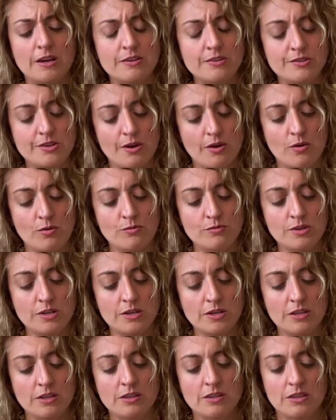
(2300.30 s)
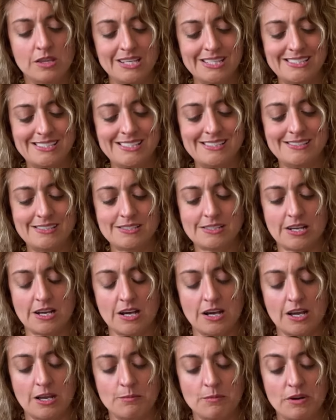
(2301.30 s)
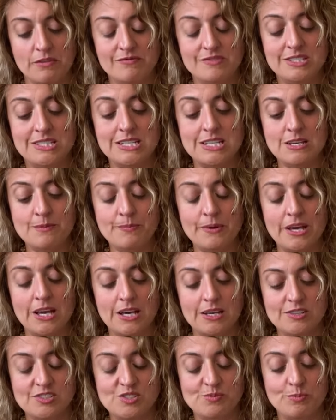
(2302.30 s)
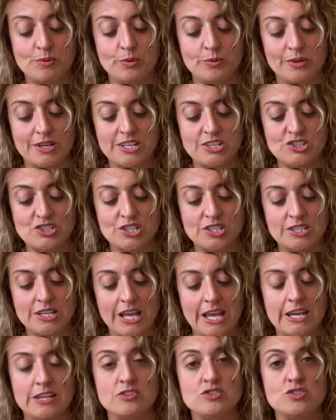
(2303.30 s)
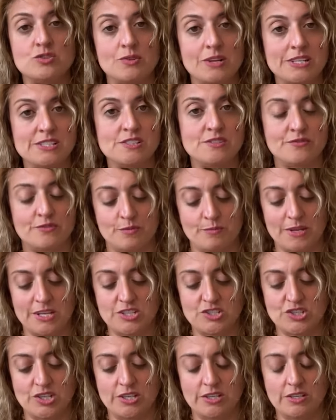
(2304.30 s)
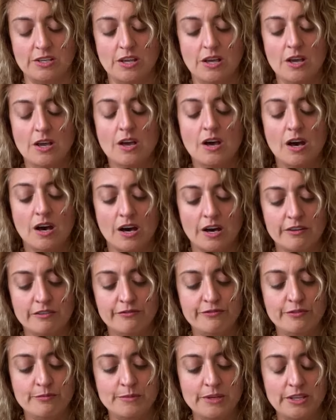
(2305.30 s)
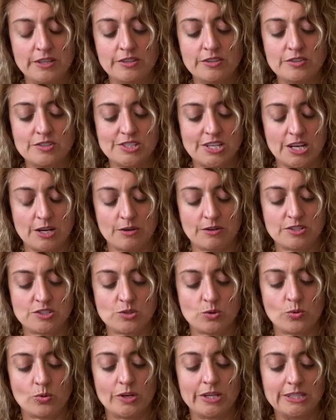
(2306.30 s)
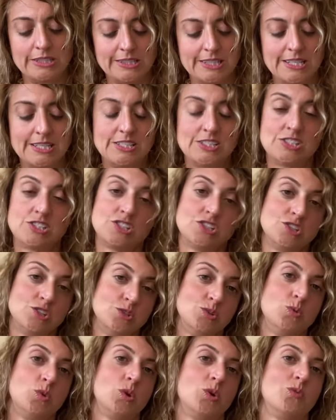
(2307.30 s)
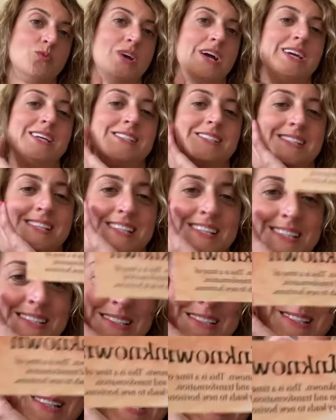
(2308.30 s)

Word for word: unknown. This is a time of deep exploration and transformation. Unfamiliar territory leads to new horizons.